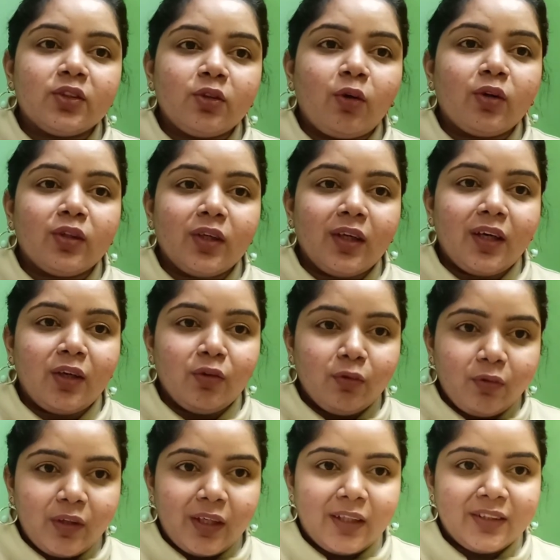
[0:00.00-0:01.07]
not the aloe
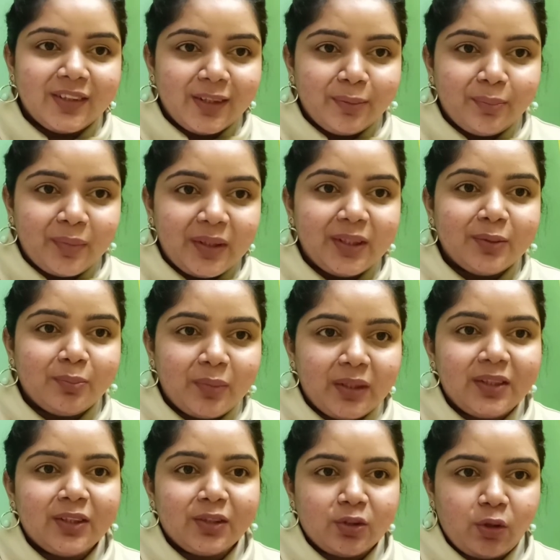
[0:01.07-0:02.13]
vera gel. Please
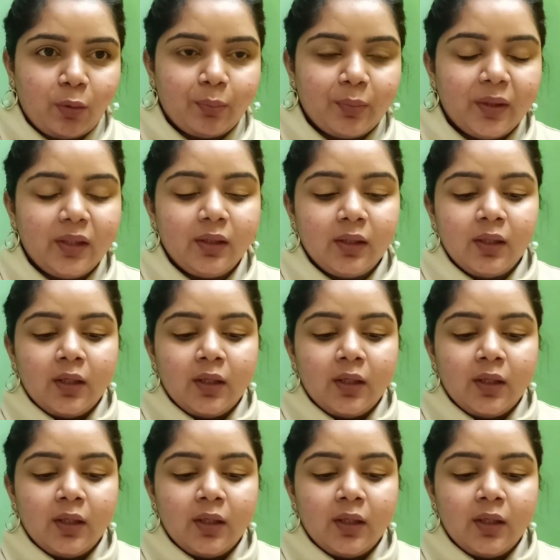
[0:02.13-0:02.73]
stop it.